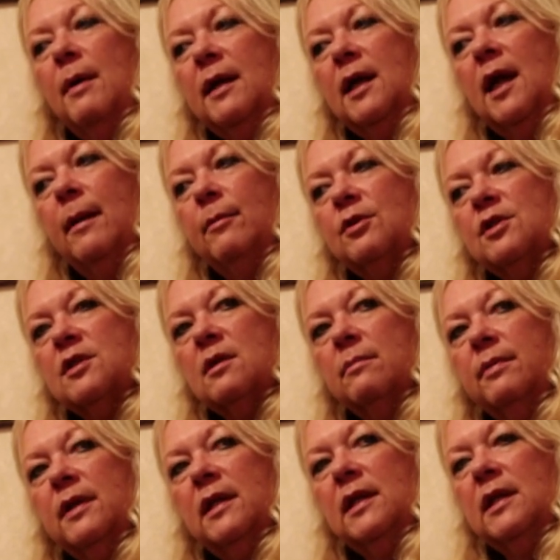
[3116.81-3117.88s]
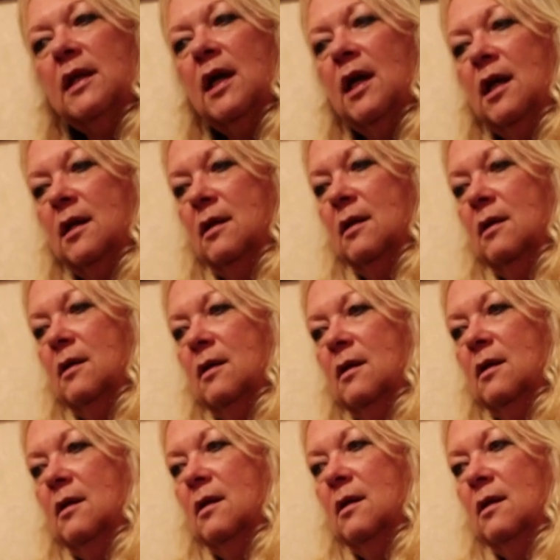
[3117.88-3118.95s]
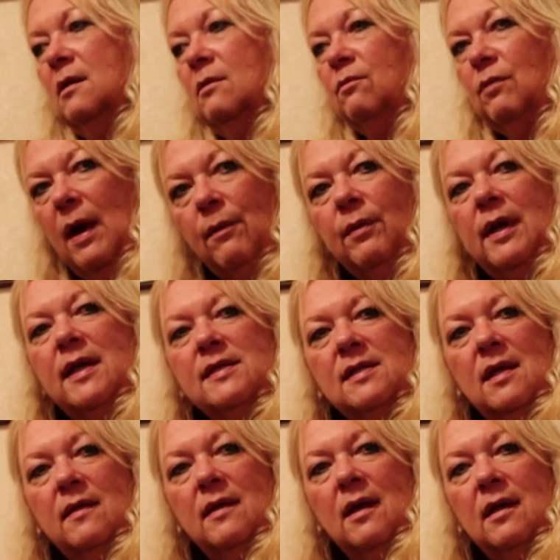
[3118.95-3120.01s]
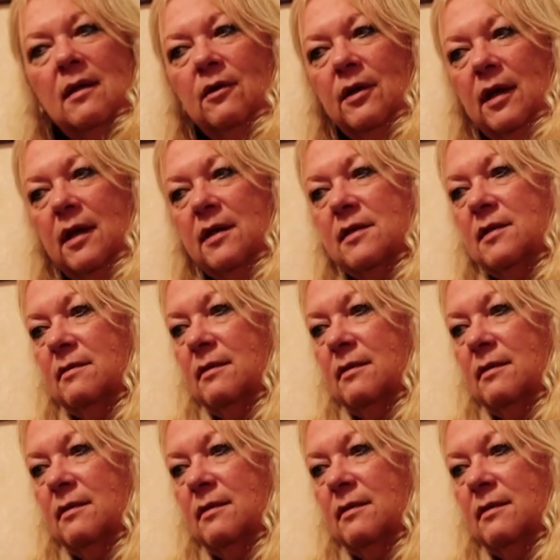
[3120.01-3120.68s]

my camera just oh completely oh died. Gosh. Right when I said that. Look at it.